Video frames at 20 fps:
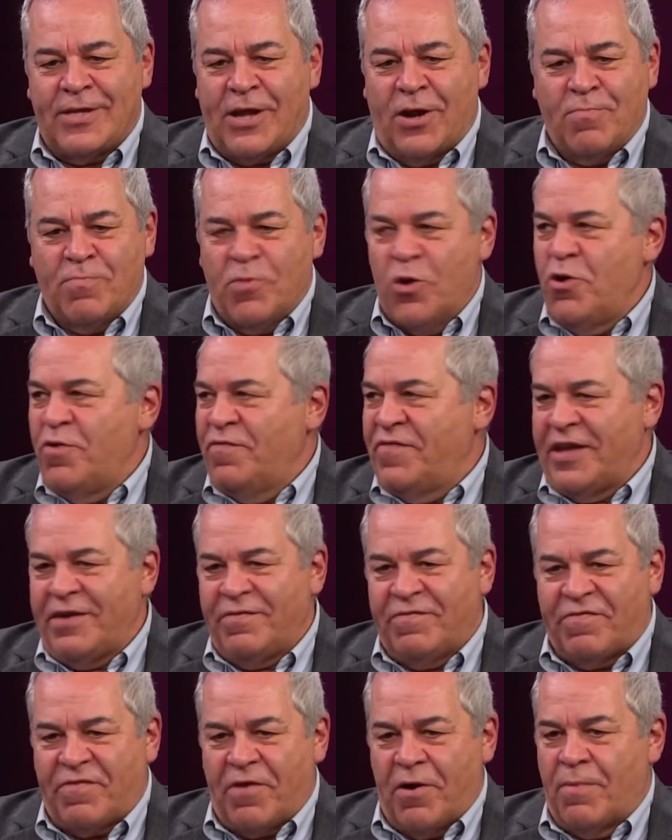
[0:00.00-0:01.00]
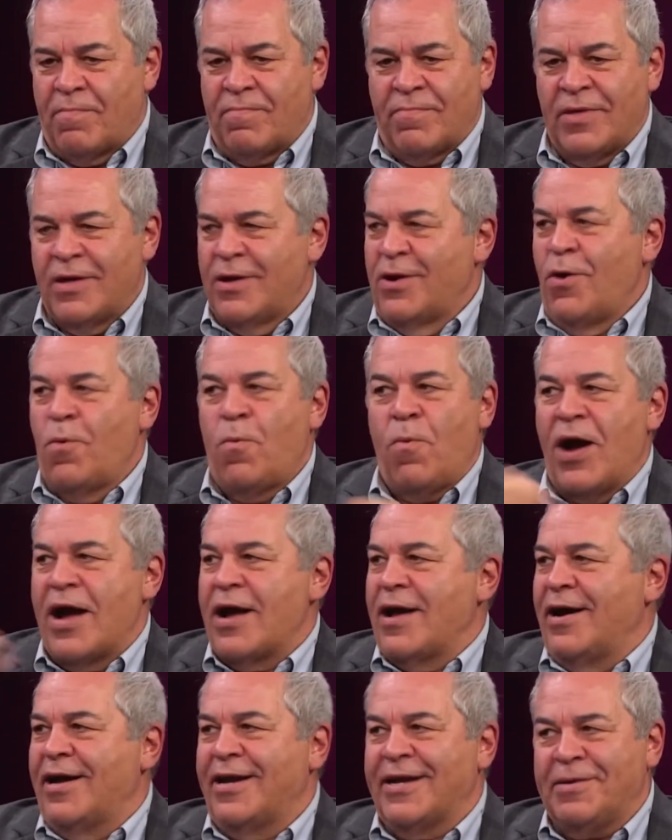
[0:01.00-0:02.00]
moving from one
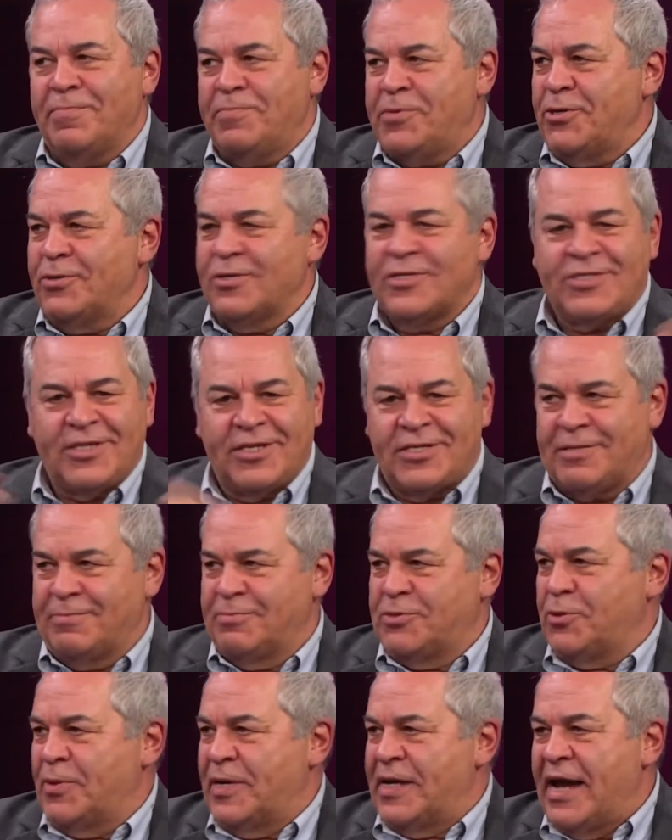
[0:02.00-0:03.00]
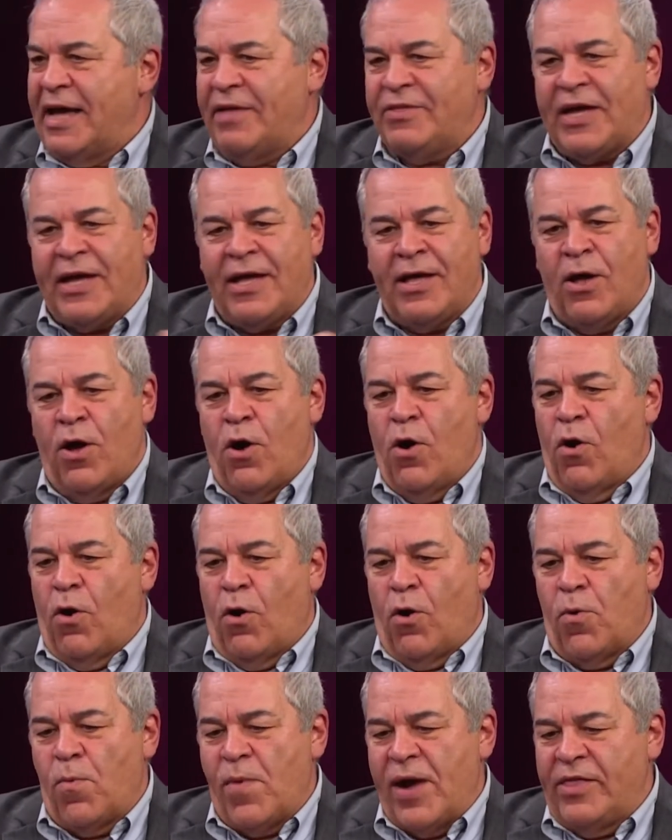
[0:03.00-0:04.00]
kind of computer system to another,
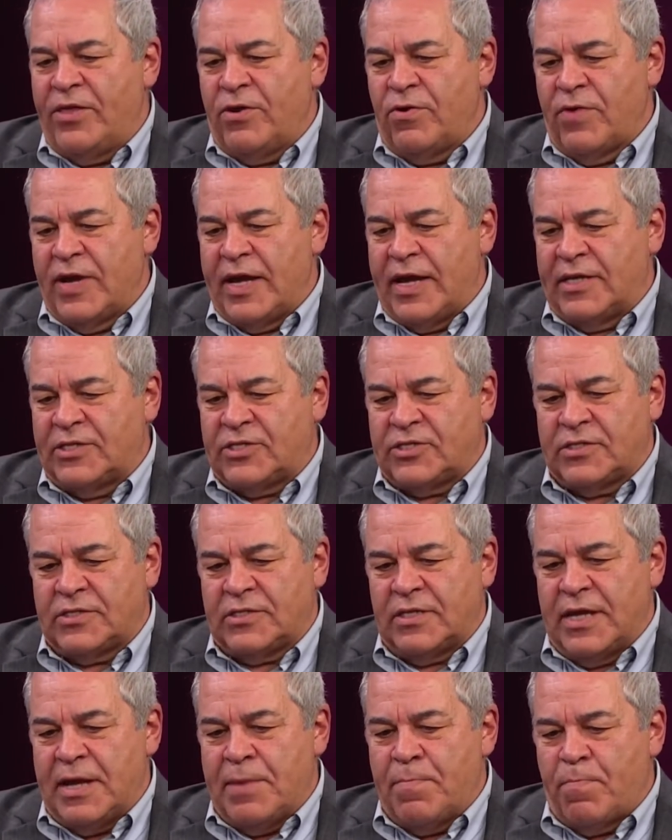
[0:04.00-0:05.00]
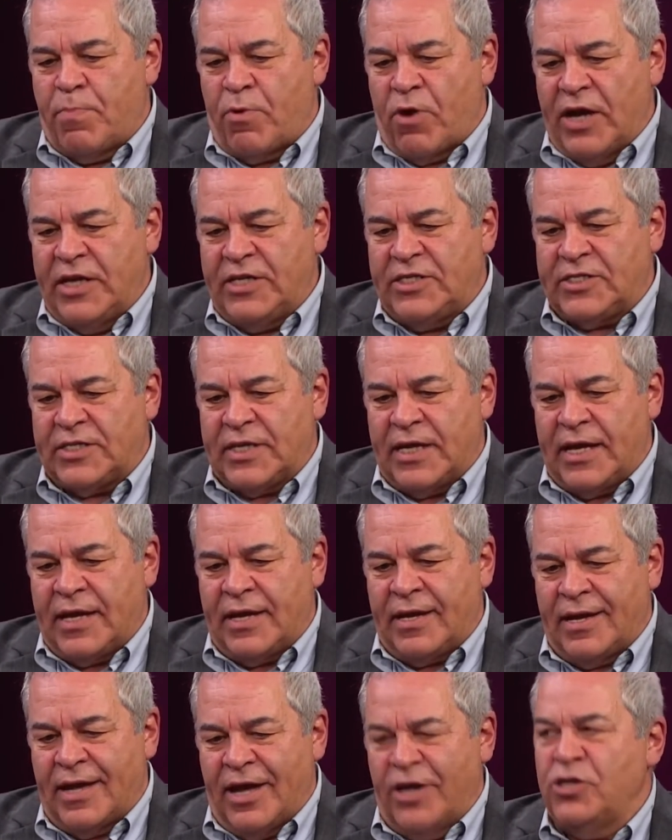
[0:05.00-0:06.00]
or whether it's
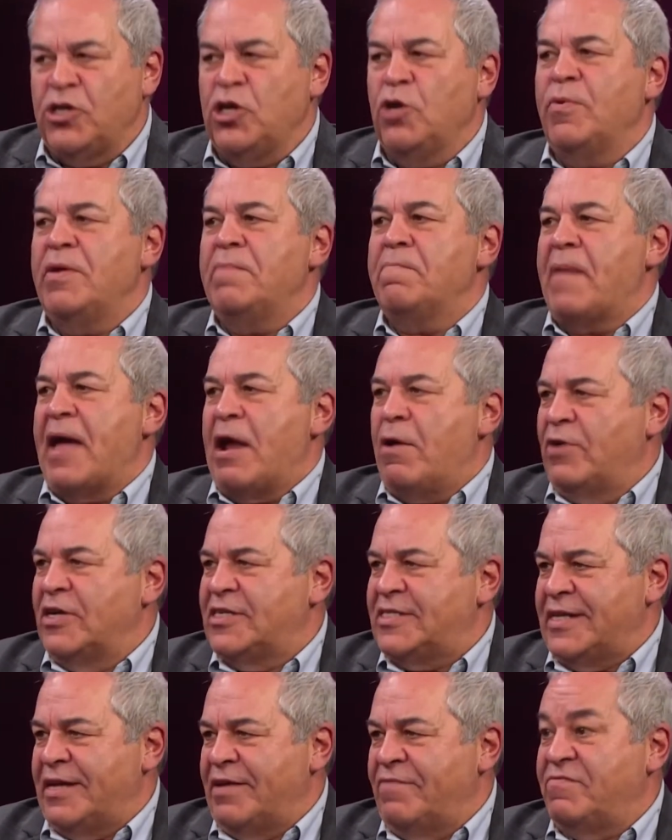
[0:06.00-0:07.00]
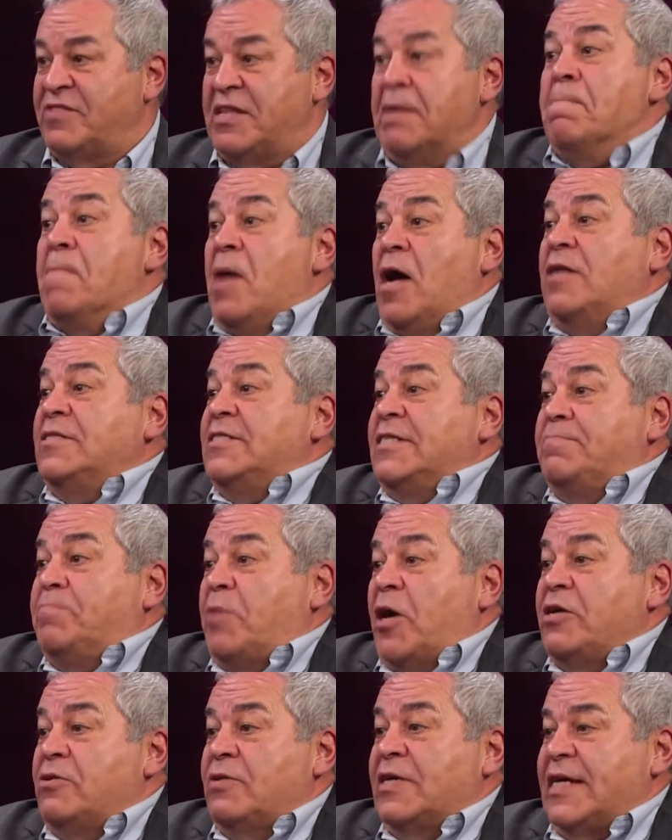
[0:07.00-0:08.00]
embracing a new imperative demanded
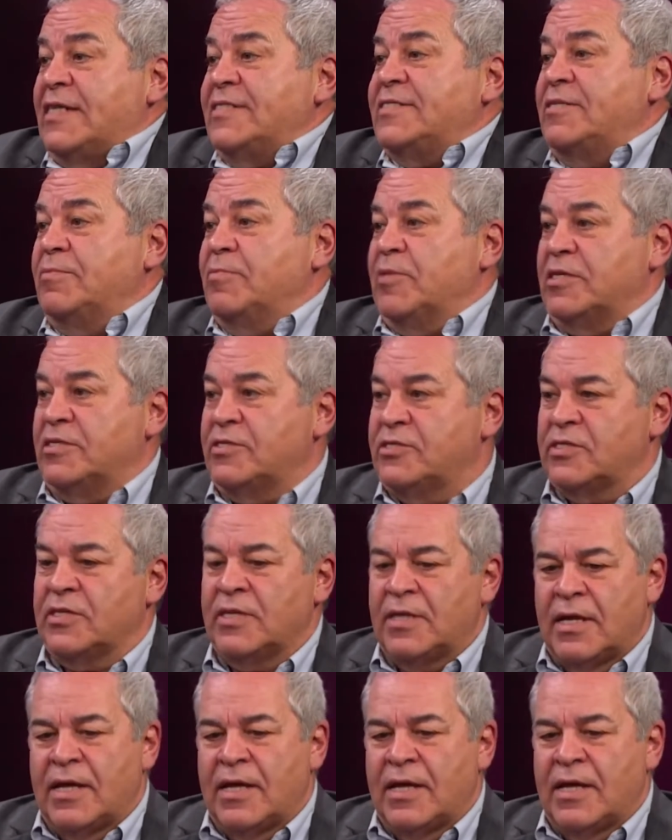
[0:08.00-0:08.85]
by your customers,